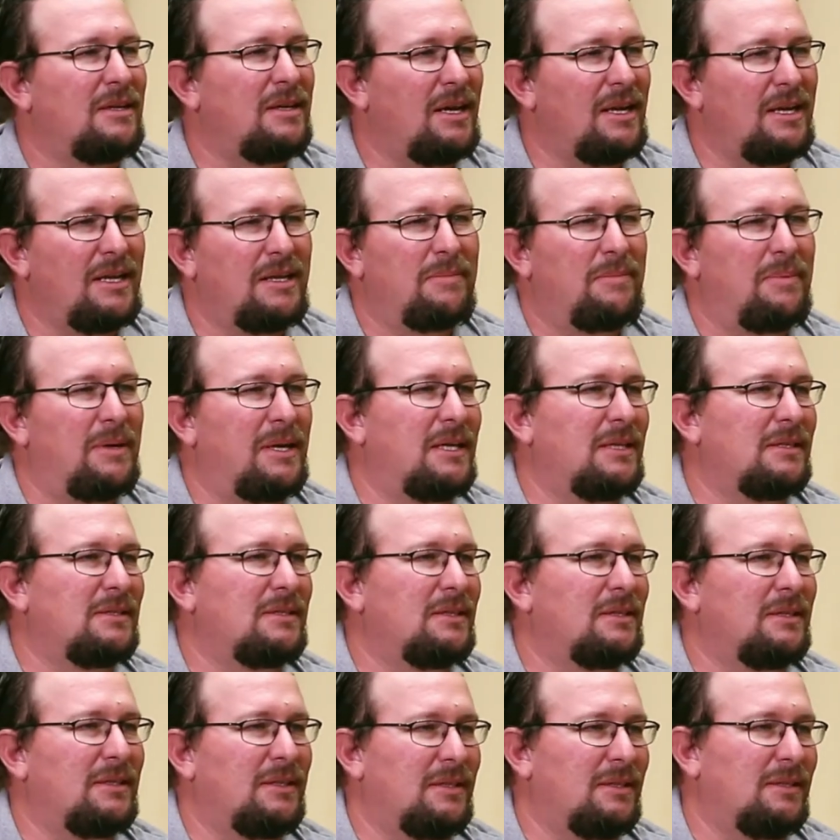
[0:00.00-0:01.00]
kind of
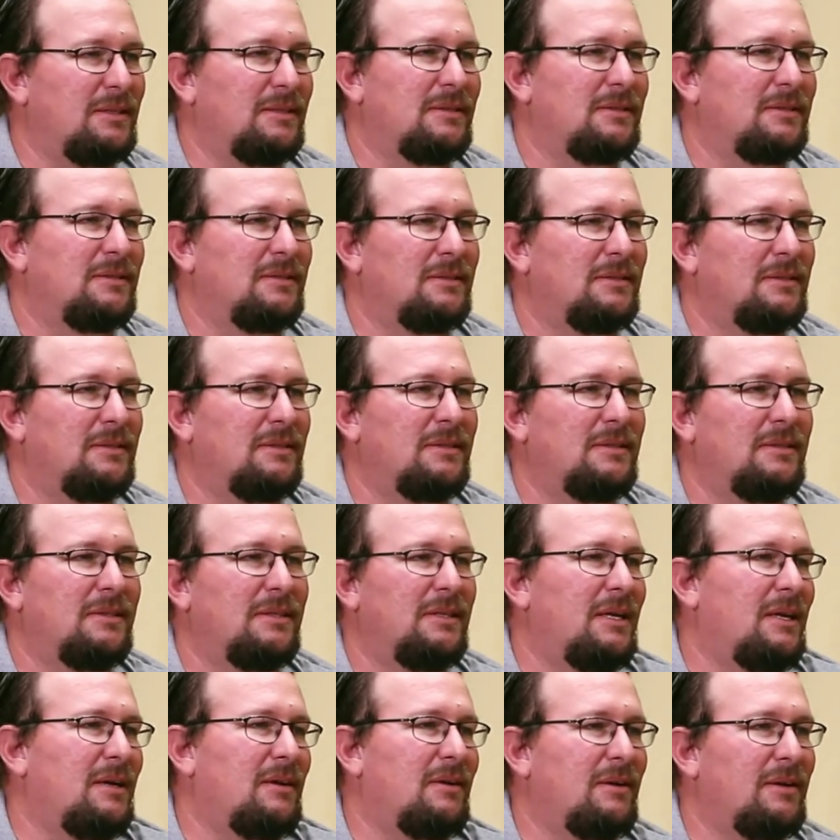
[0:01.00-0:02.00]
depends on the
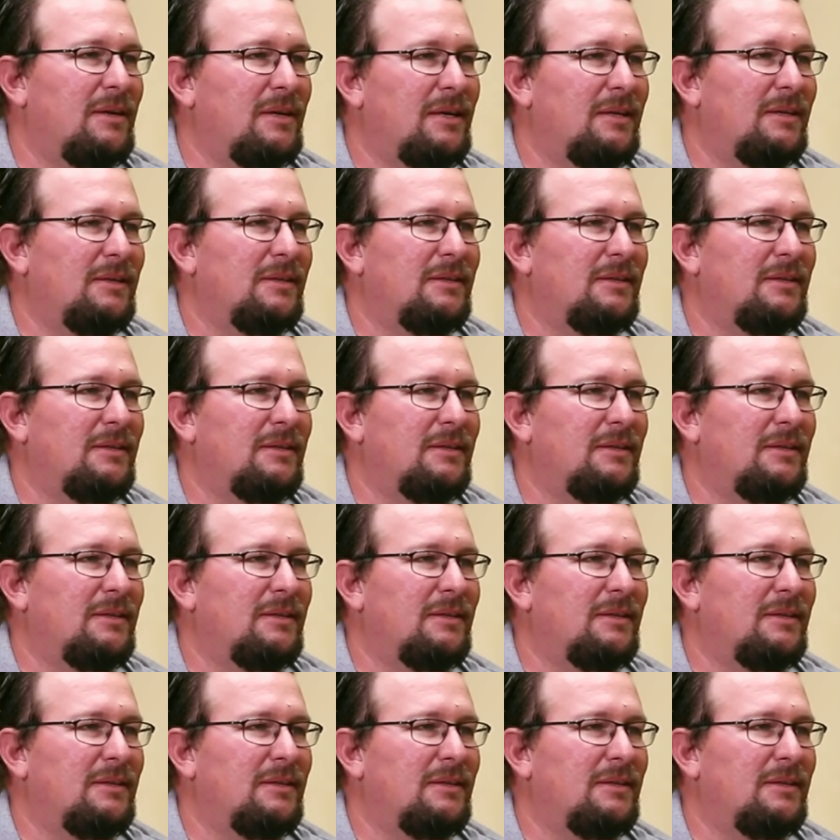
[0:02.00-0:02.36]
area.